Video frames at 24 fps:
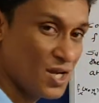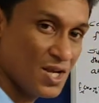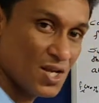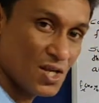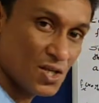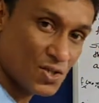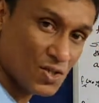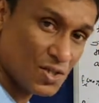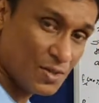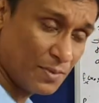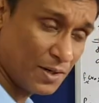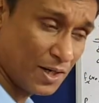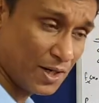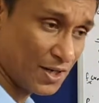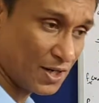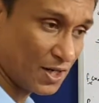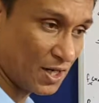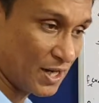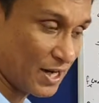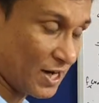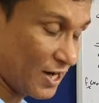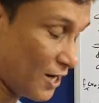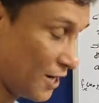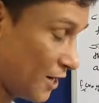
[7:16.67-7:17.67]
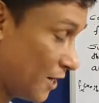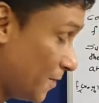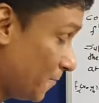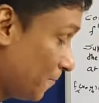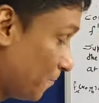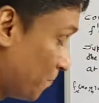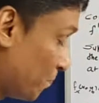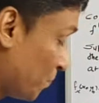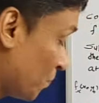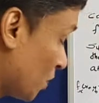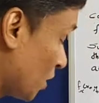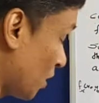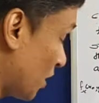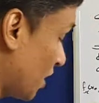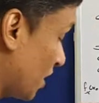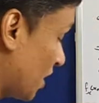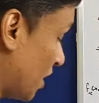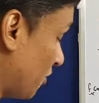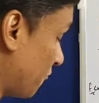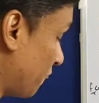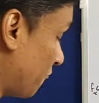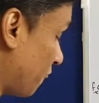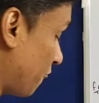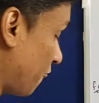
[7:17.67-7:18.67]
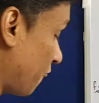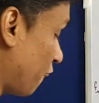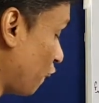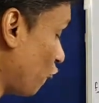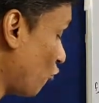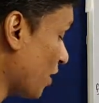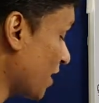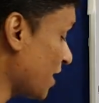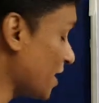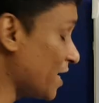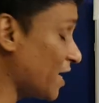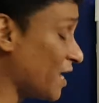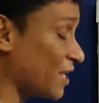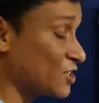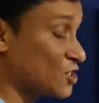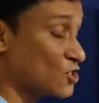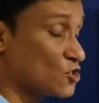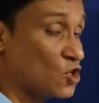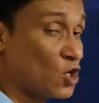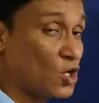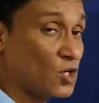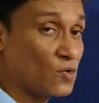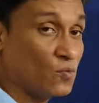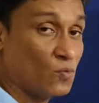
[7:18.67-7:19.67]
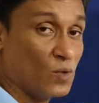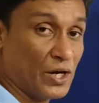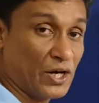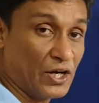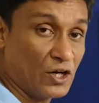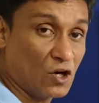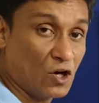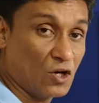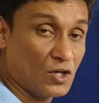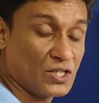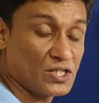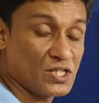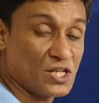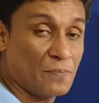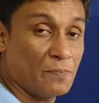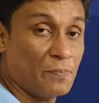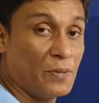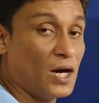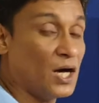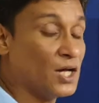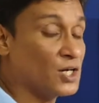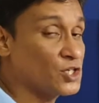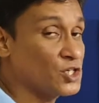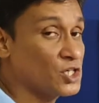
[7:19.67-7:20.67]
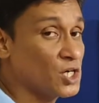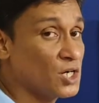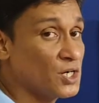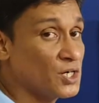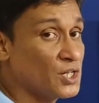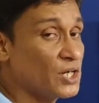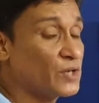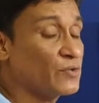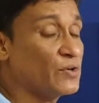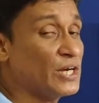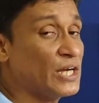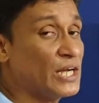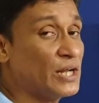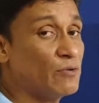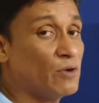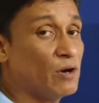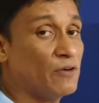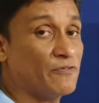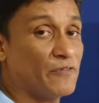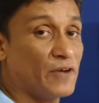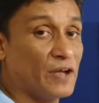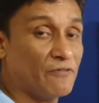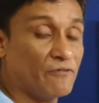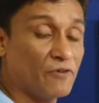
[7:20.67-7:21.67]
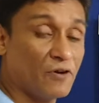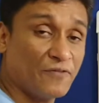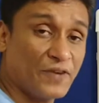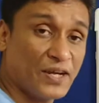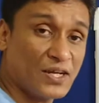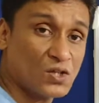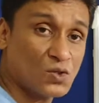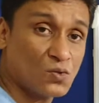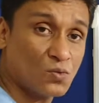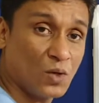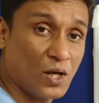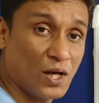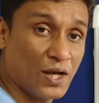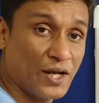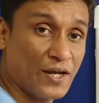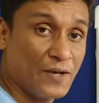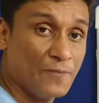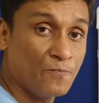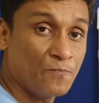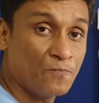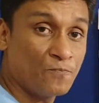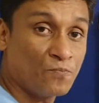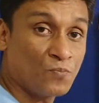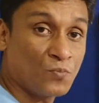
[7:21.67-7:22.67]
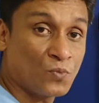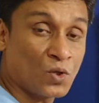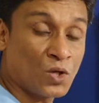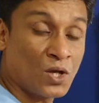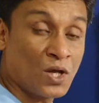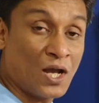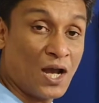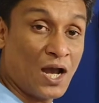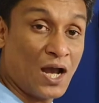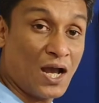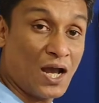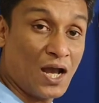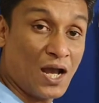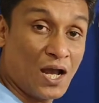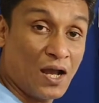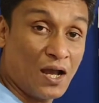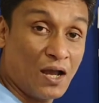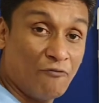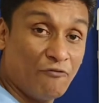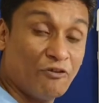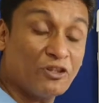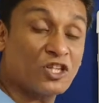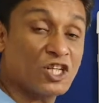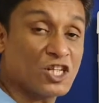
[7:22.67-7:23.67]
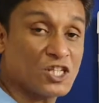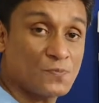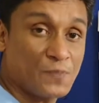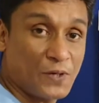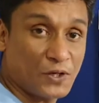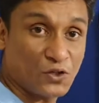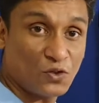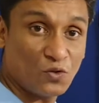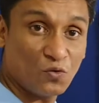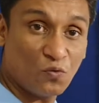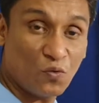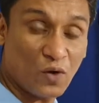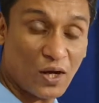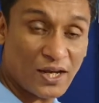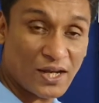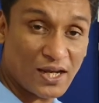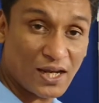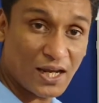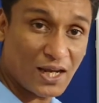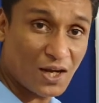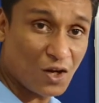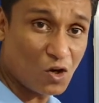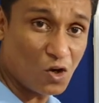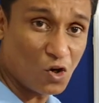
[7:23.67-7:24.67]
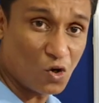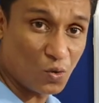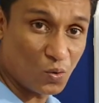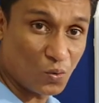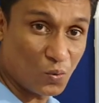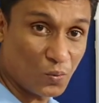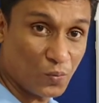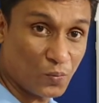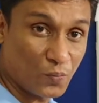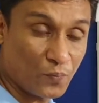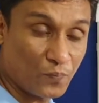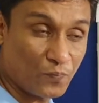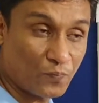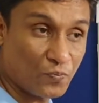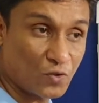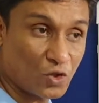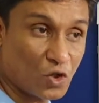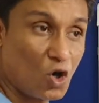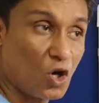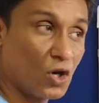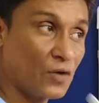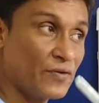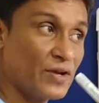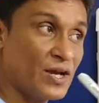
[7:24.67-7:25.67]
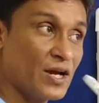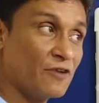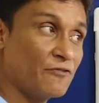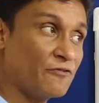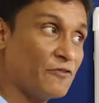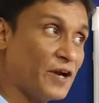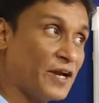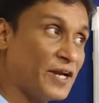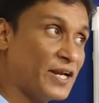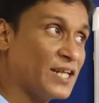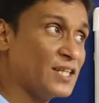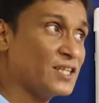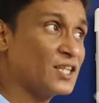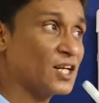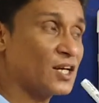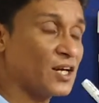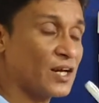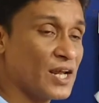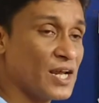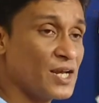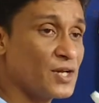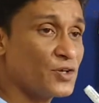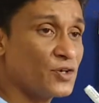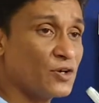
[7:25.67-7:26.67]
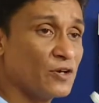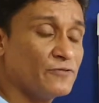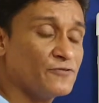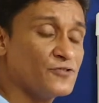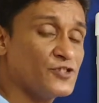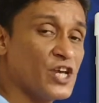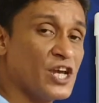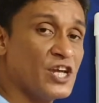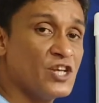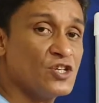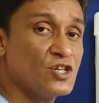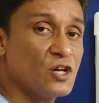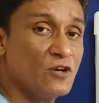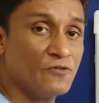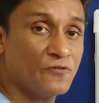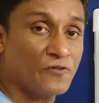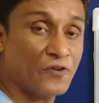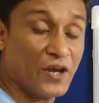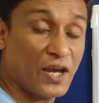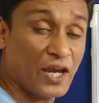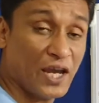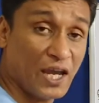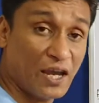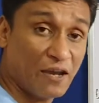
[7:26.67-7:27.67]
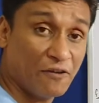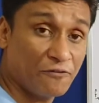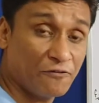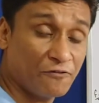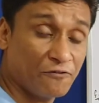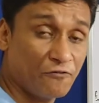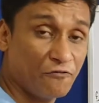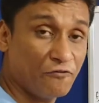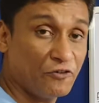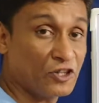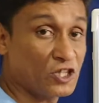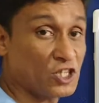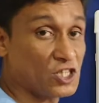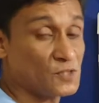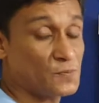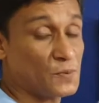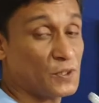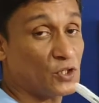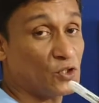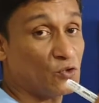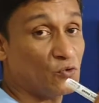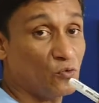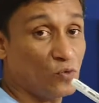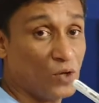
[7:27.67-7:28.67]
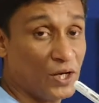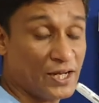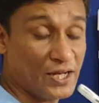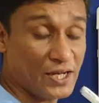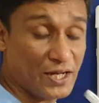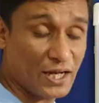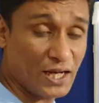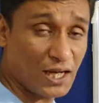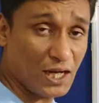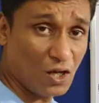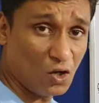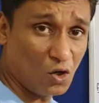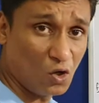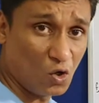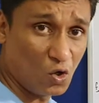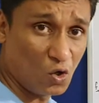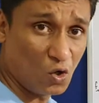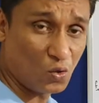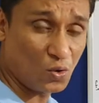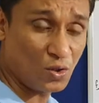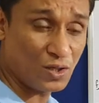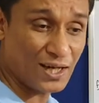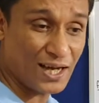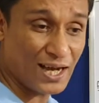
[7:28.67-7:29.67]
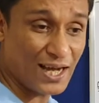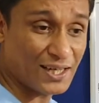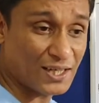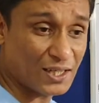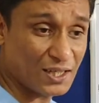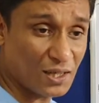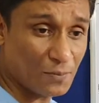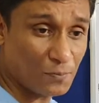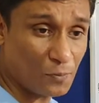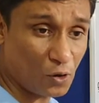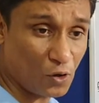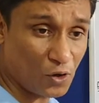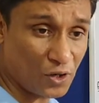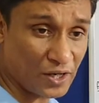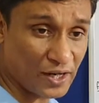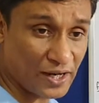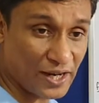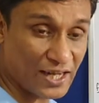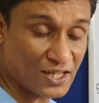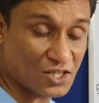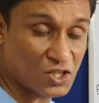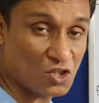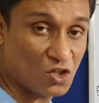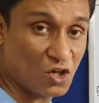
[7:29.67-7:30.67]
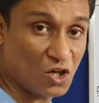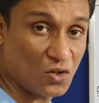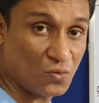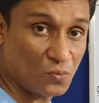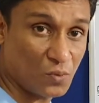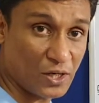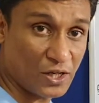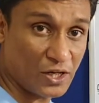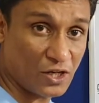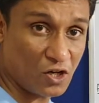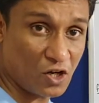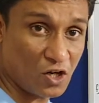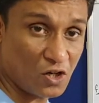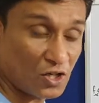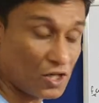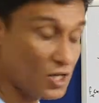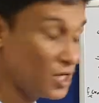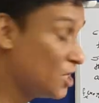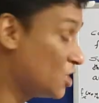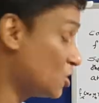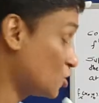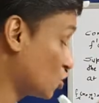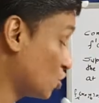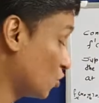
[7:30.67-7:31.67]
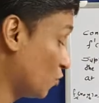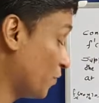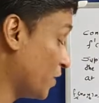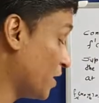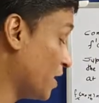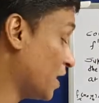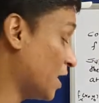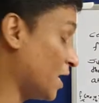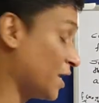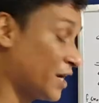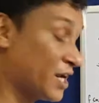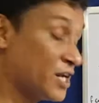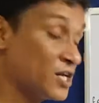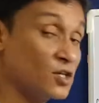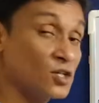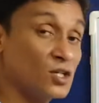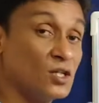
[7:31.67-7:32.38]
Similarly, f y x naught y naught is a partial derivative of f of x y with respect to y alone. Or we are finding the rate of change of f with respect to y alone at the point x naught y naught. So we are in